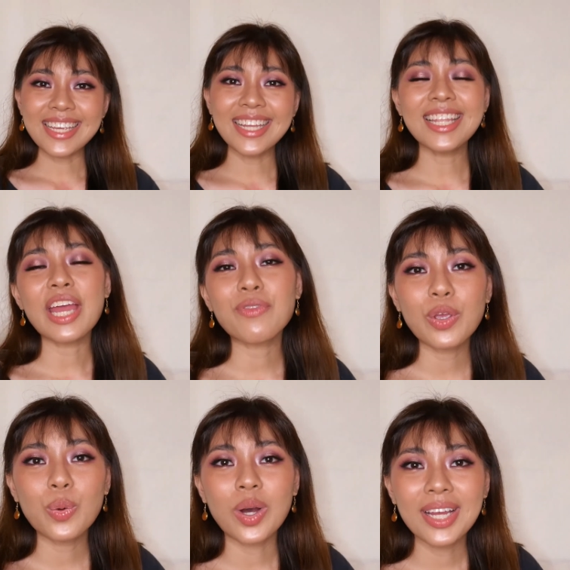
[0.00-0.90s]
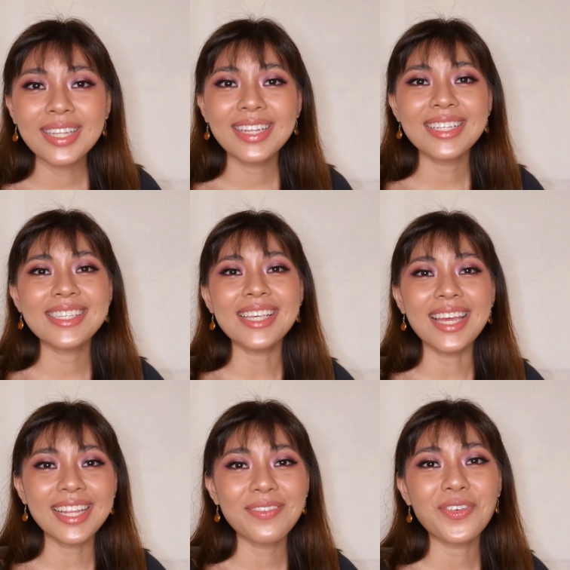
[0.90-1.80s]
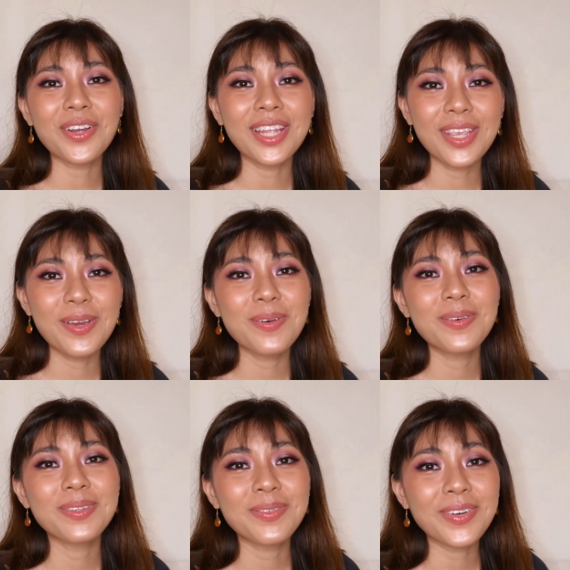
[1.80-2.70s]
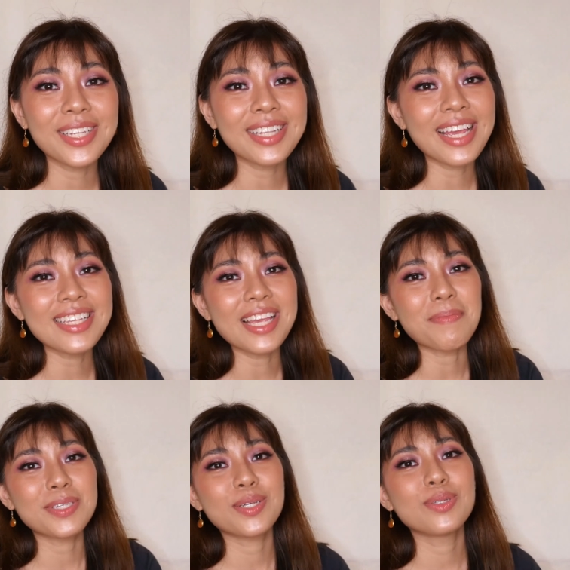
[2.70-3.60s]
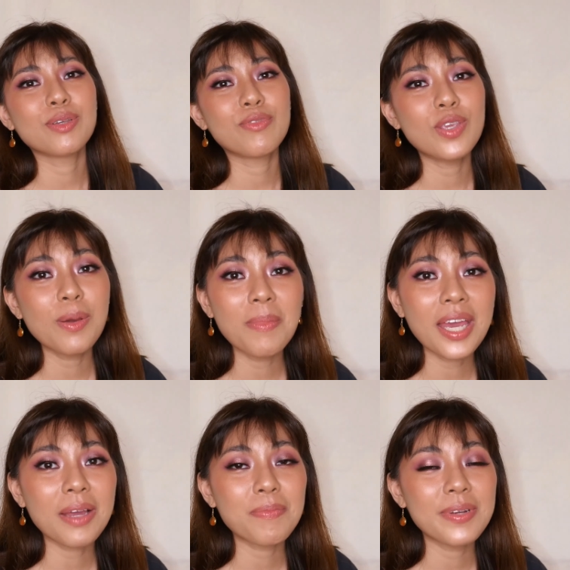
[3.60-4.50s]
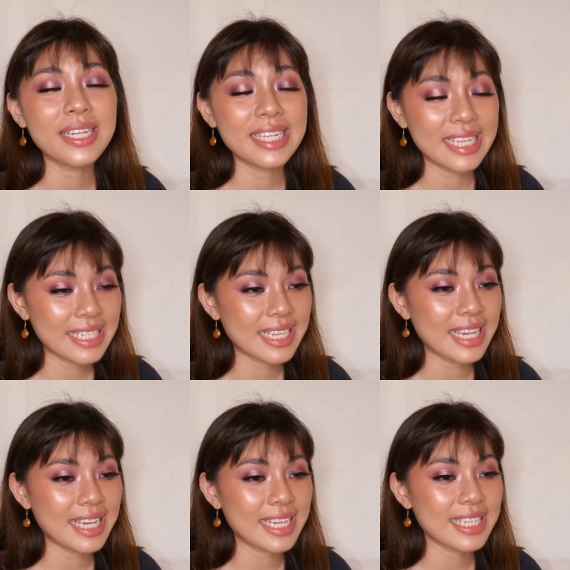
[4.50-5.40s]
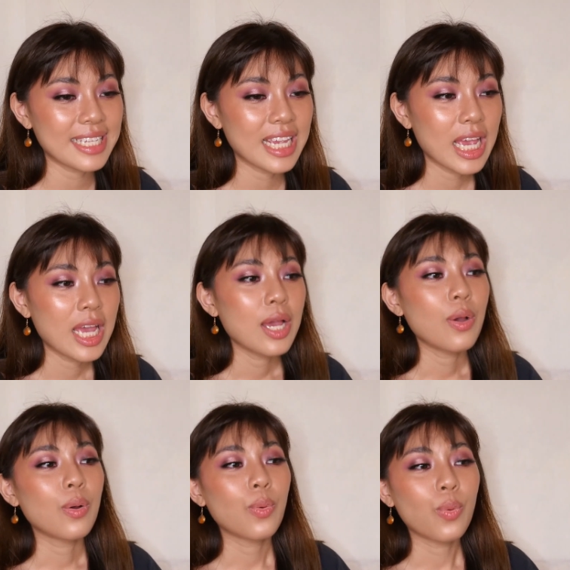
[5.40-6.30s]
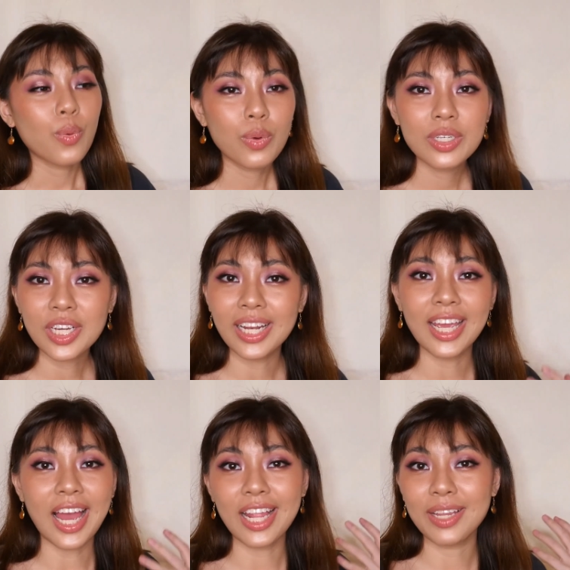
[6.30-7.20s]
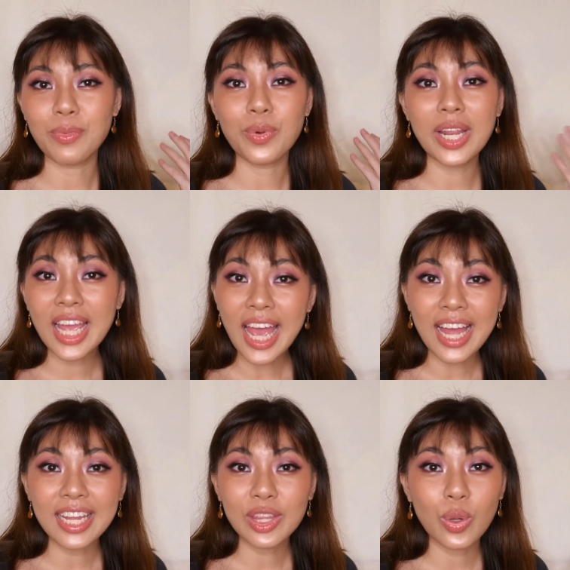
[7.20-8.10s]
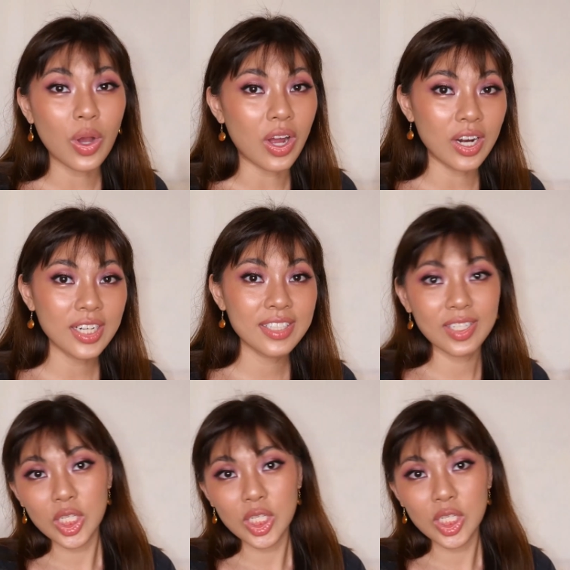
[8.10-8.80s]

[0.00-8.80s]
it, everyone. That's it for today's episodes of new makeup releases. Will I add it to cart?